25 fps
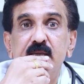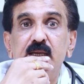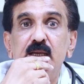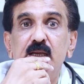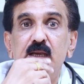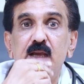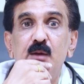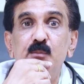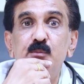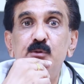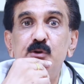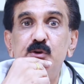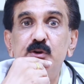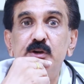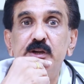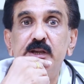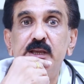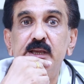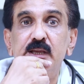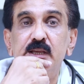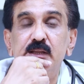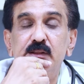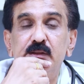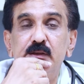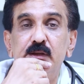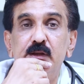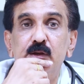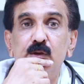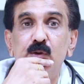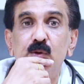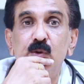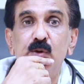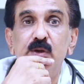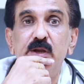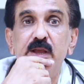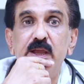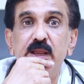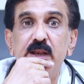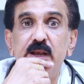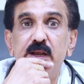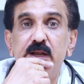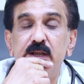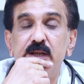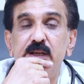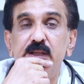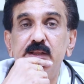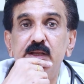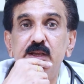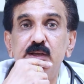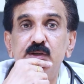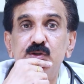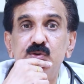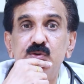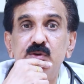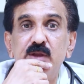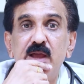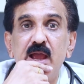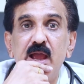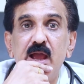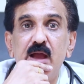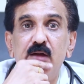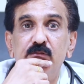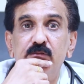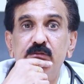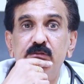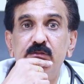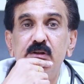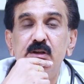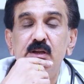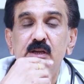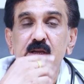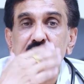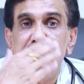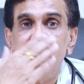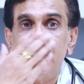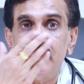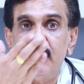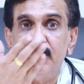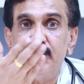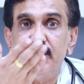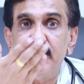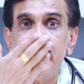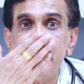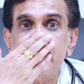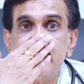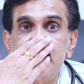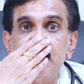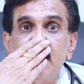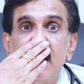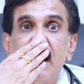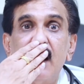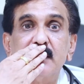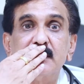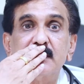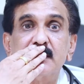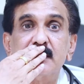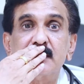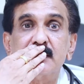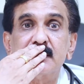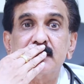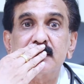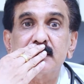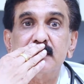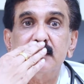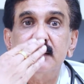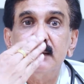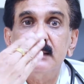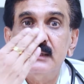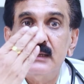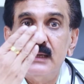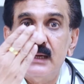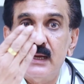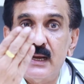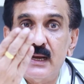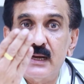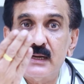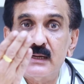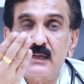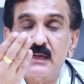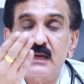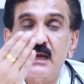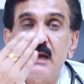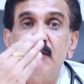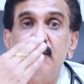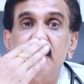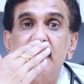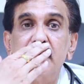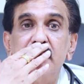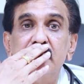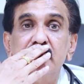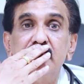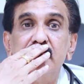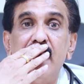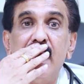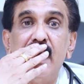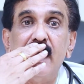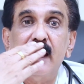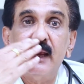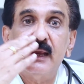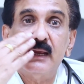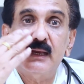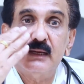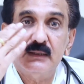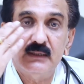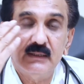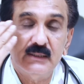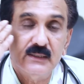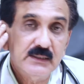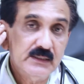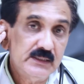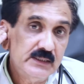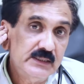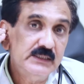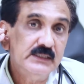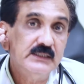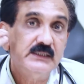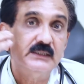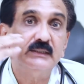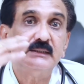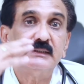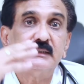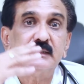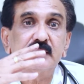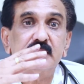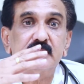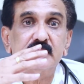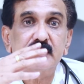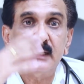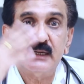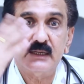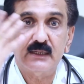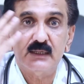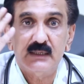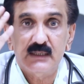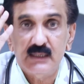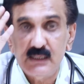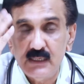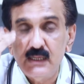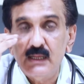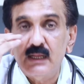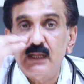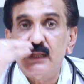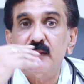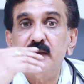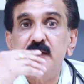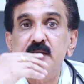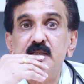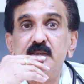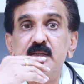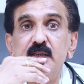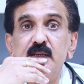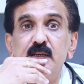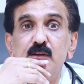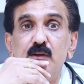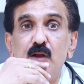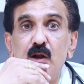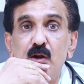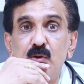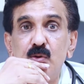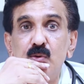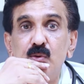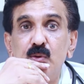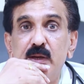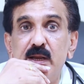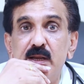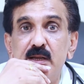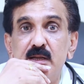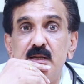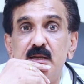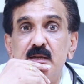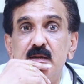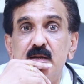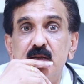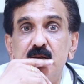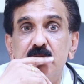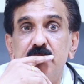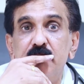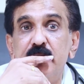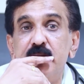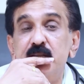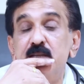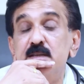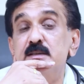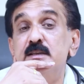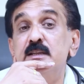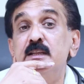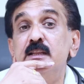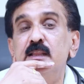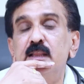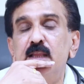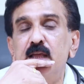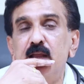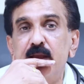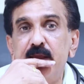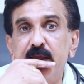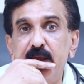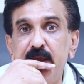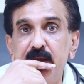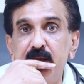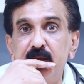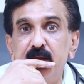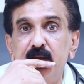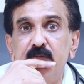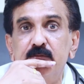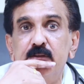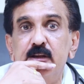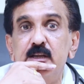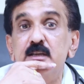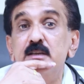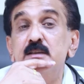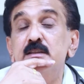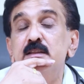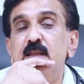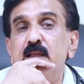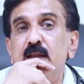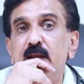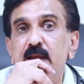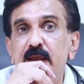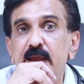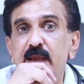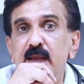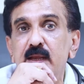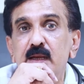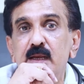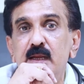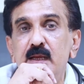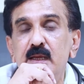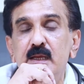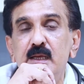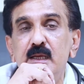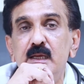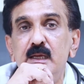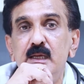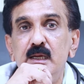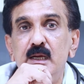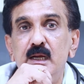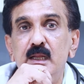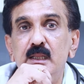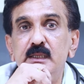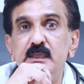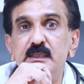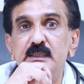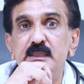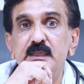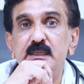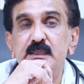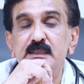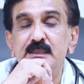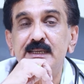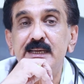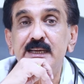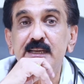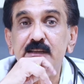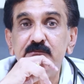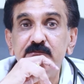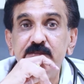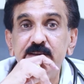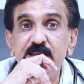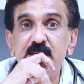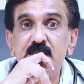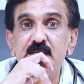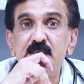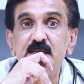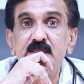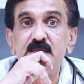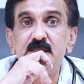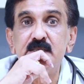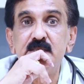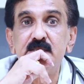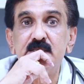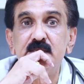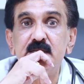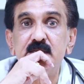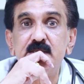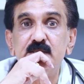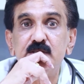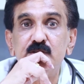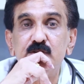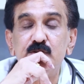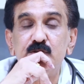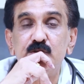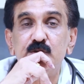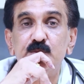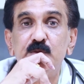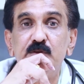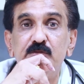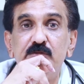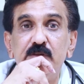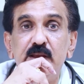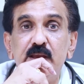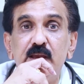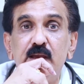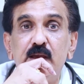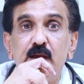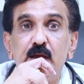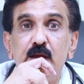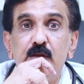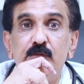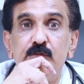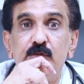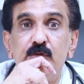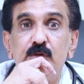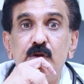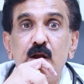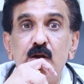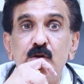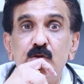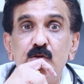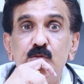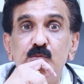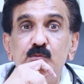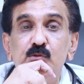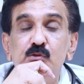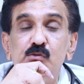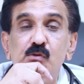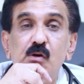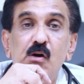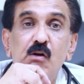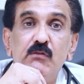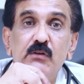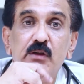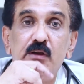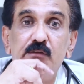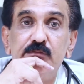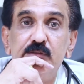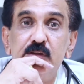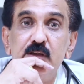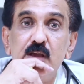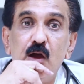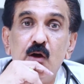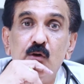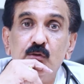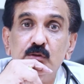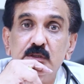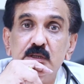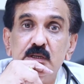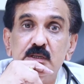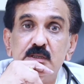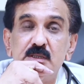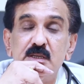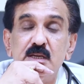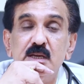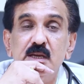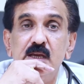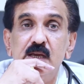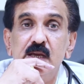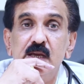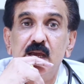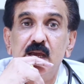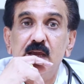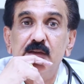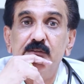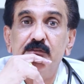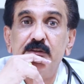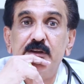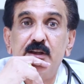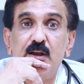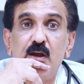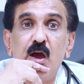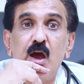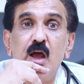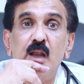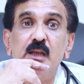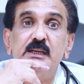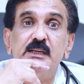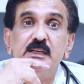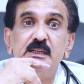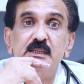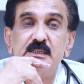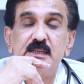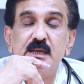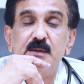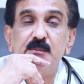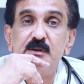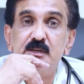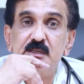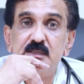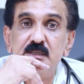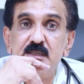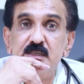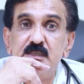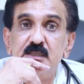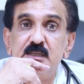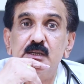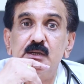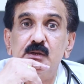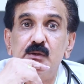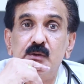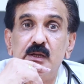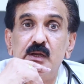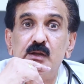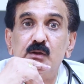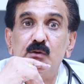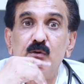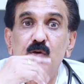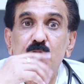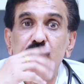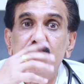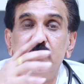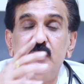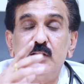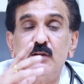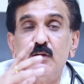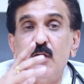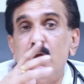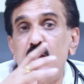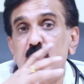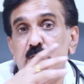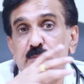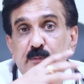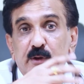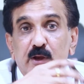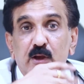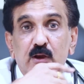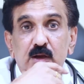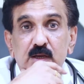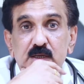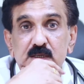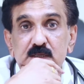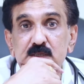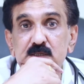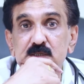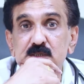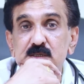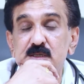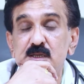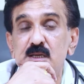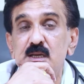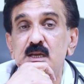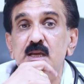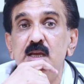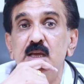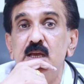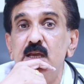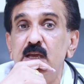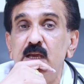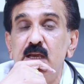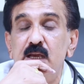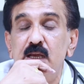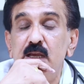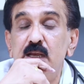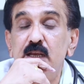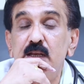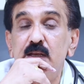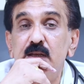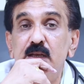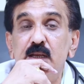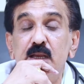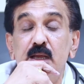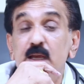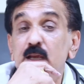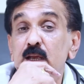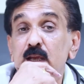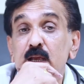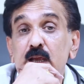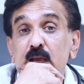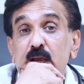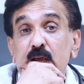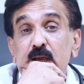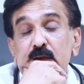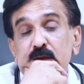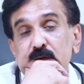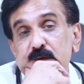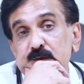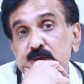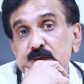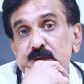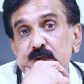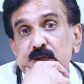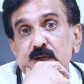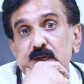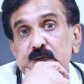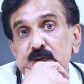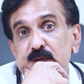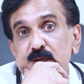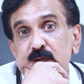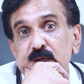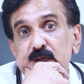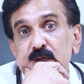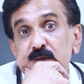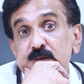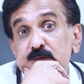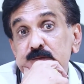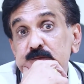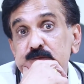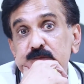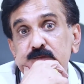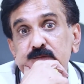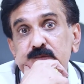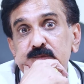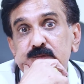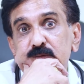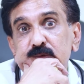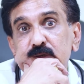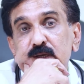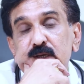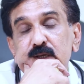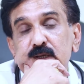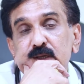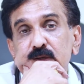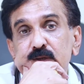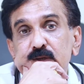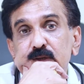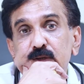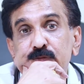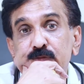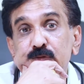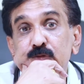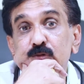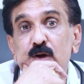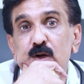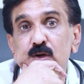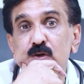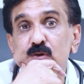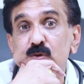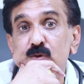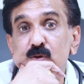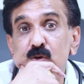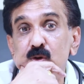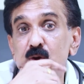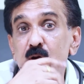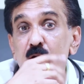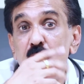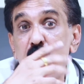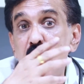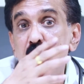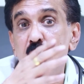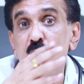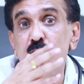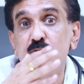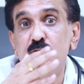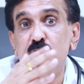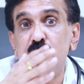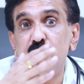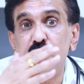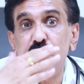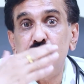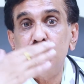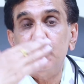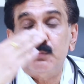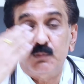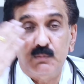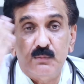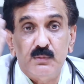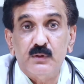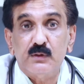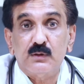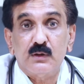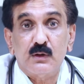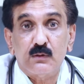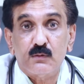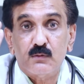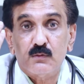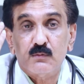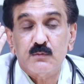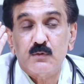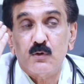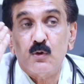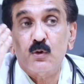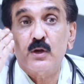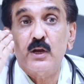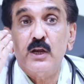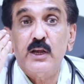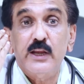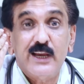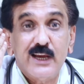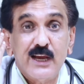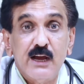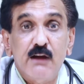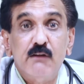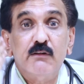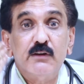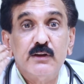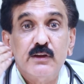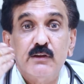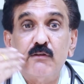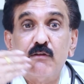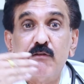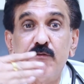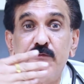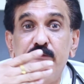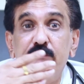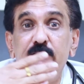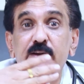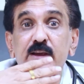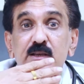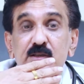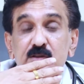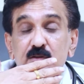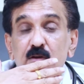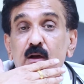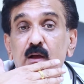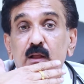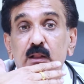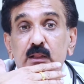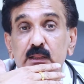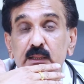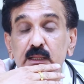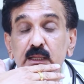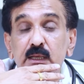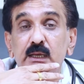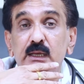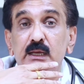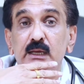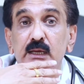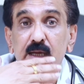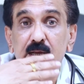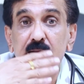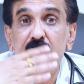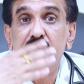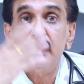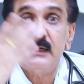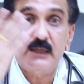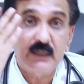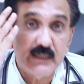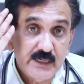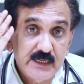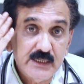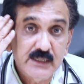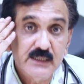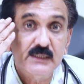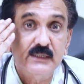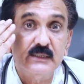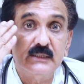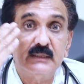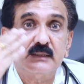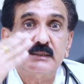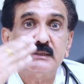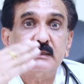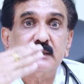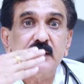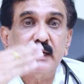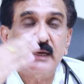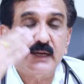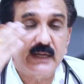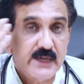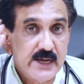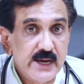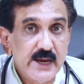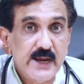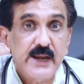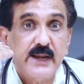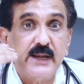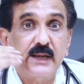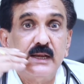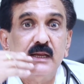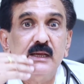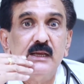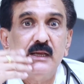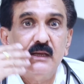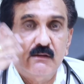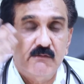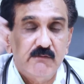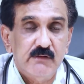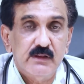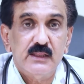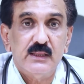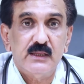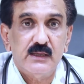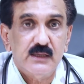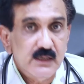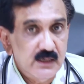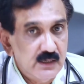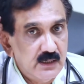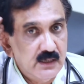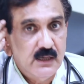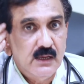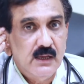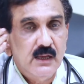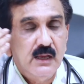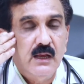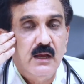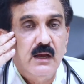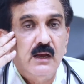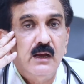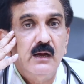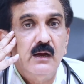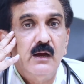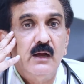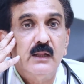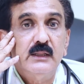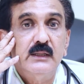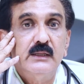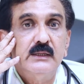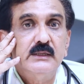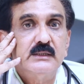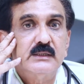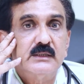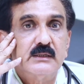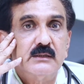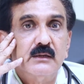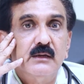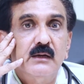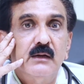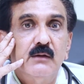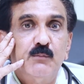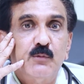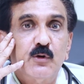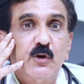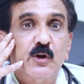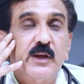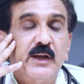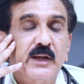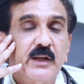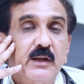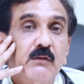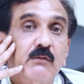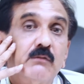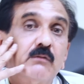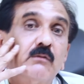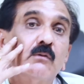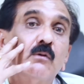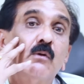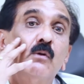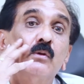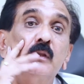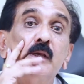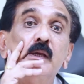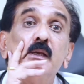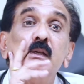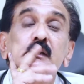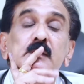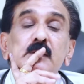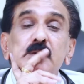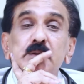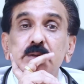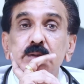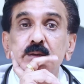community, they'll go directly, they should have the face masks and cover the ears and this thing, not to get wet in the rain, all these things. In winter seasons, you should be very careful not to move out of the houses. If at all it is emergency, you can go with all precautions. If you want to go out, you totally cover your face all and ears and head with all this protective clothing,